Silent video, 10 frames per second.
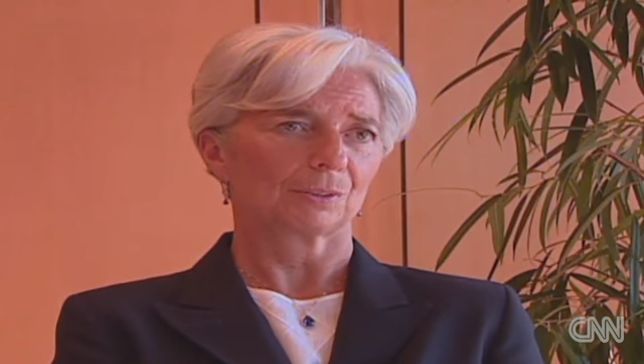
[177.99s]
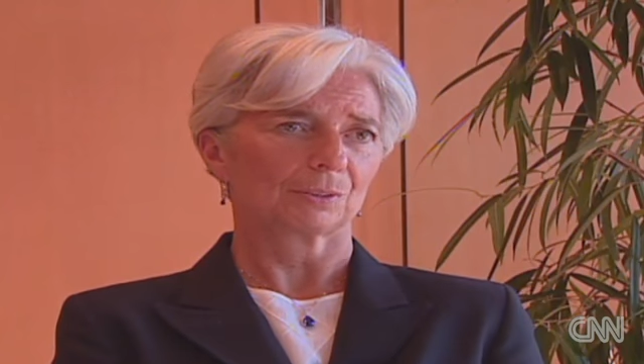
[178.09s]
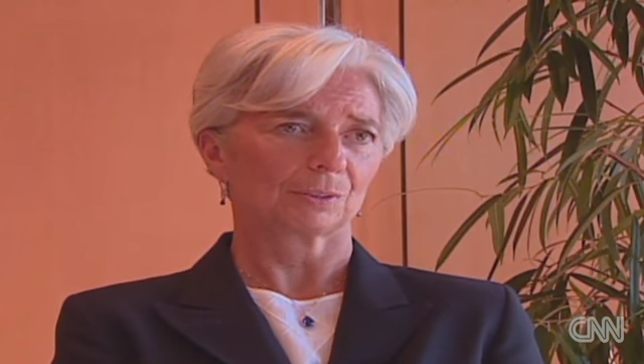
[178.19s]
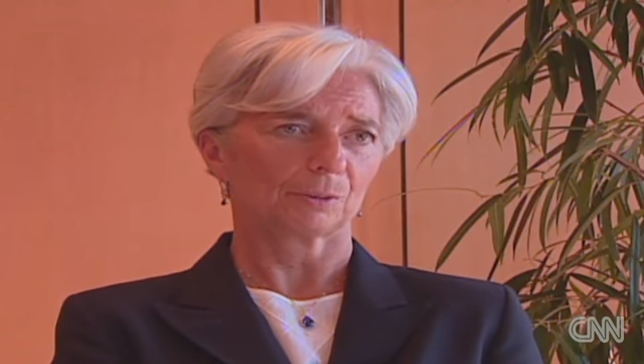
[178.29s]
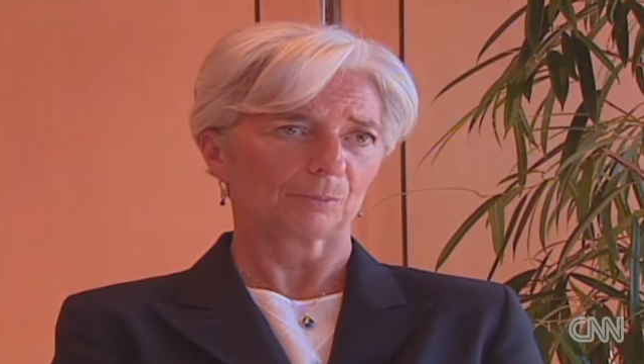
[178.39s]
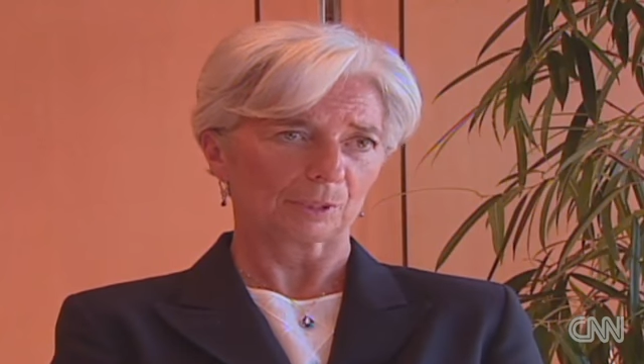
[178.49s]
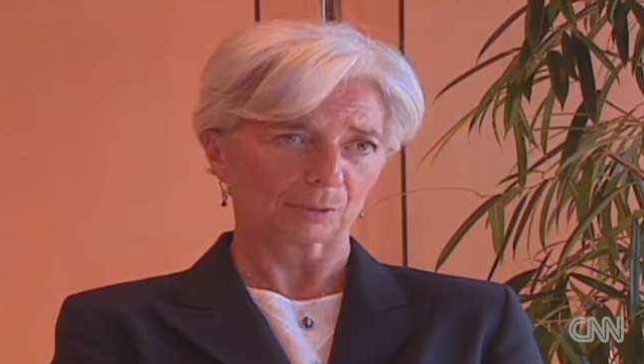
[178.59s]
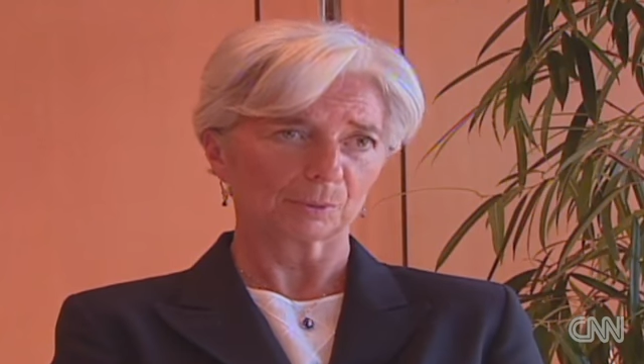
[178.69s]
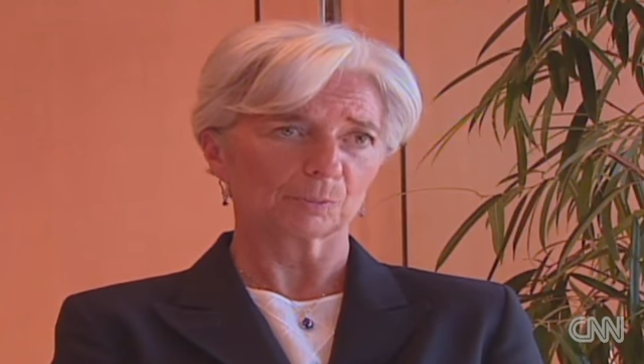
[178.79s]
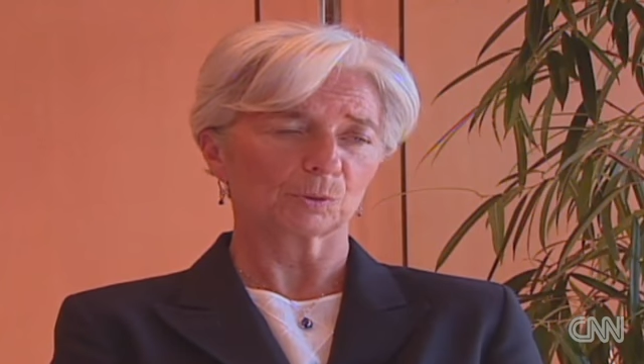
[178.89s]
So my
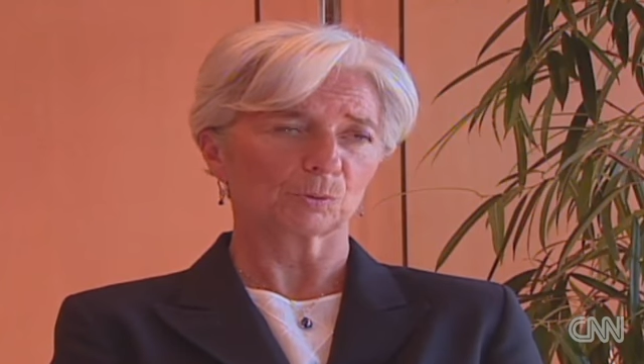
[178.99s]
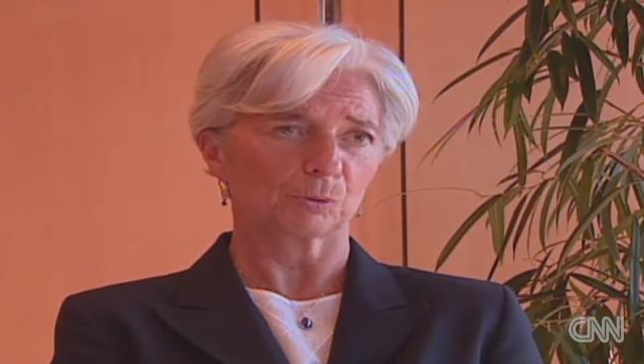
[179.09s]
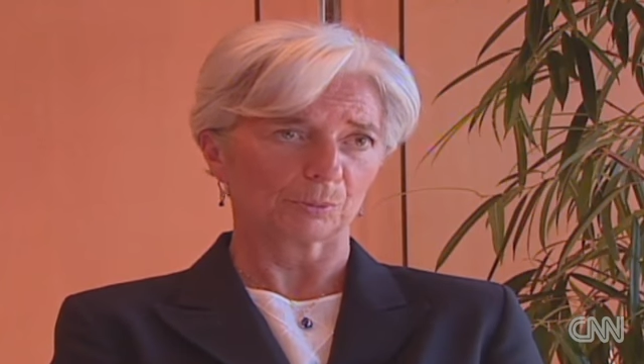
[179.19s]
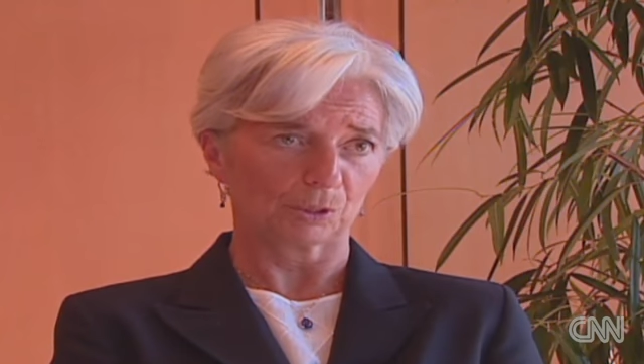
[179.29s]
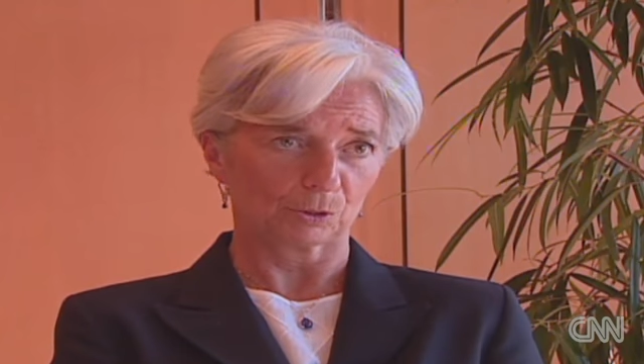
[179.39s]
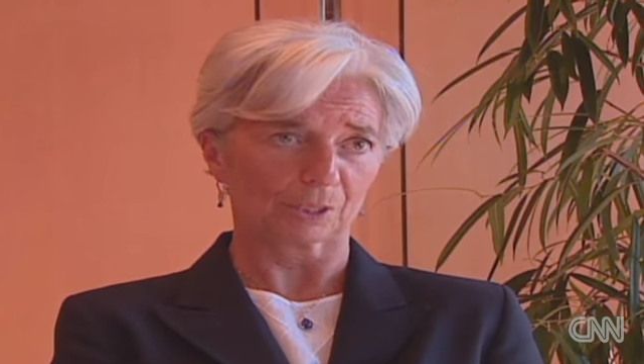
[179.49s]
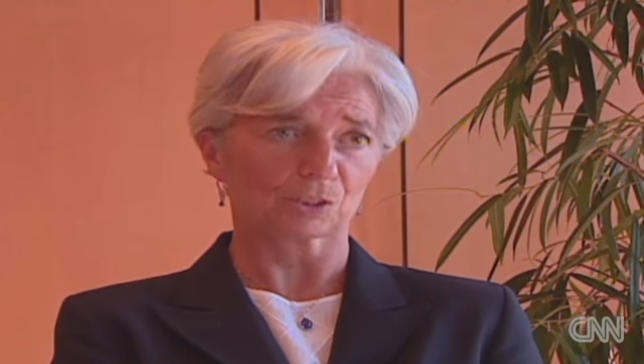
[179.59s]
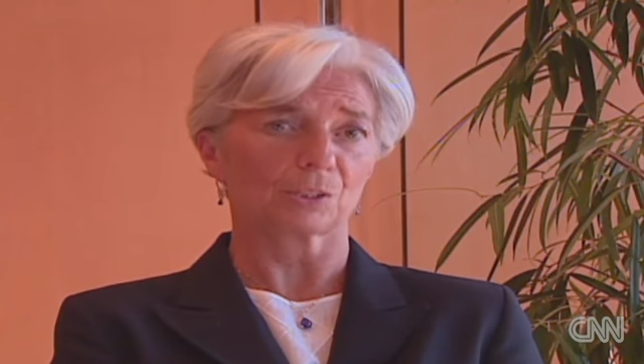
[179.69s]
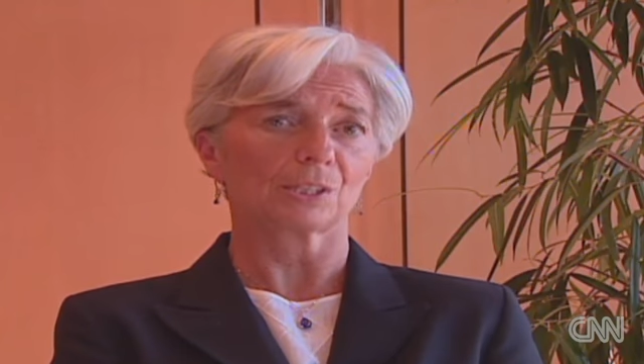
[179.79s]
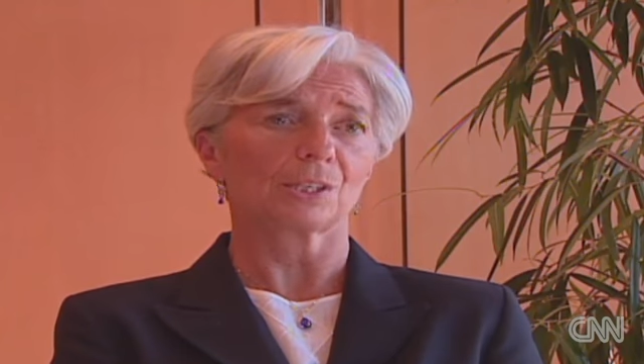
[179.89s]
commitment would be to
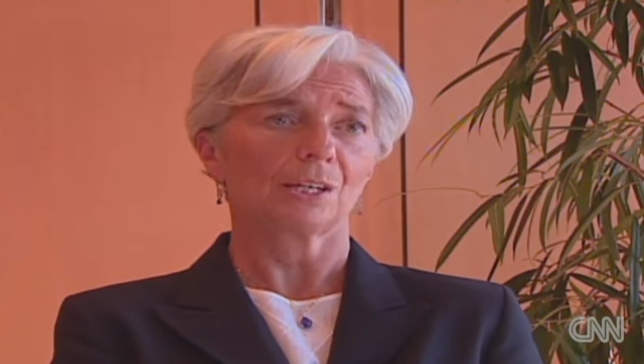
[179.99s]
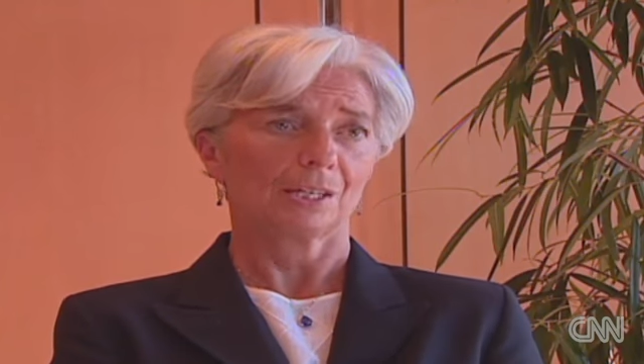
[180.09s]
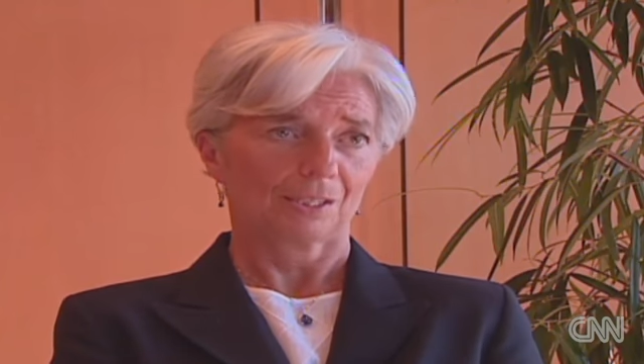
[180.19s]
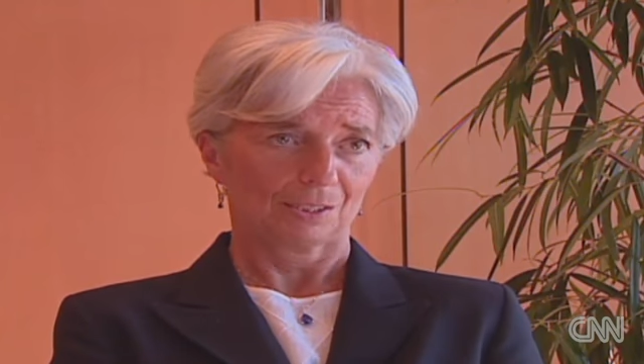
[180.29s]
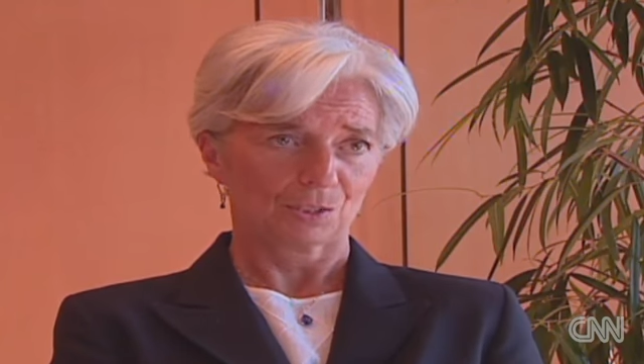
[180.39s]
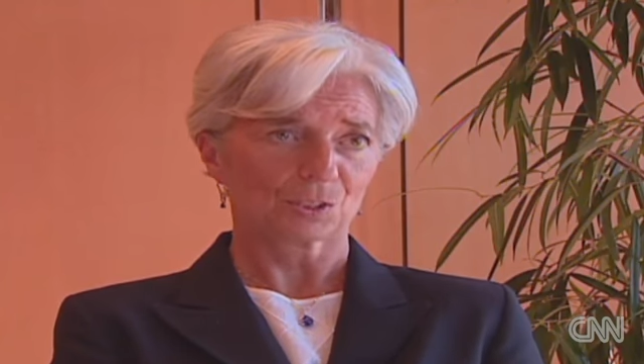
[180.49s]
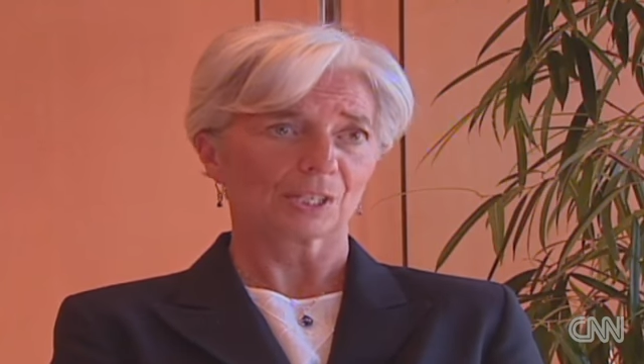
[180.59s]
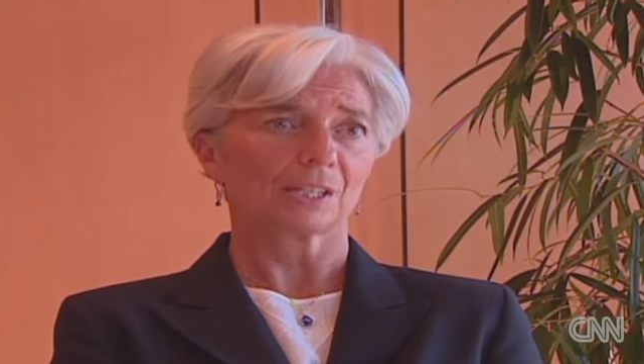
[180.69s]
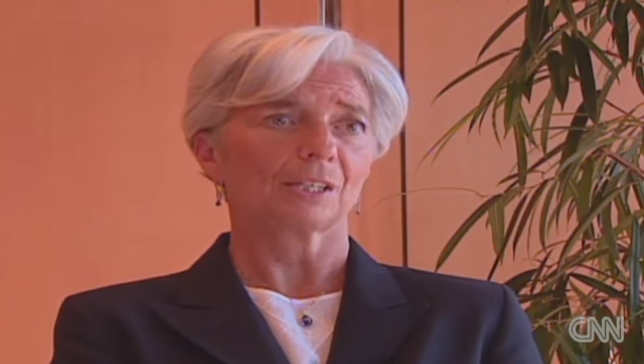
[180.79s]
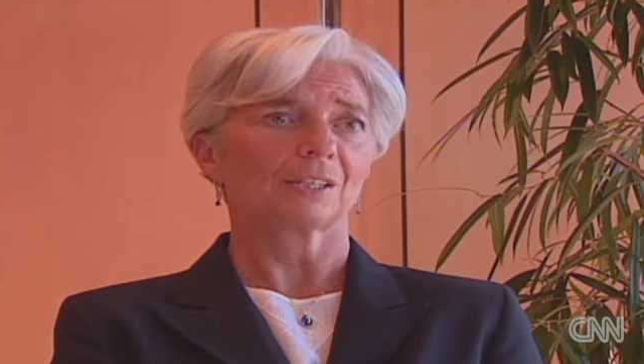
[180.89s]
actually
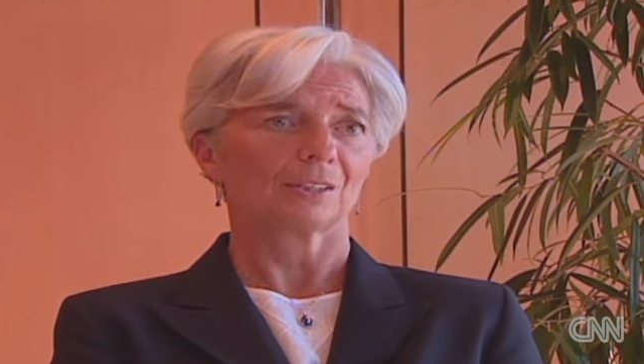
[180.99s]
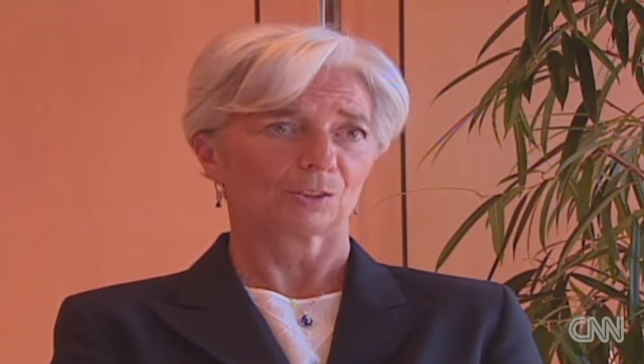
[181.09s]
stay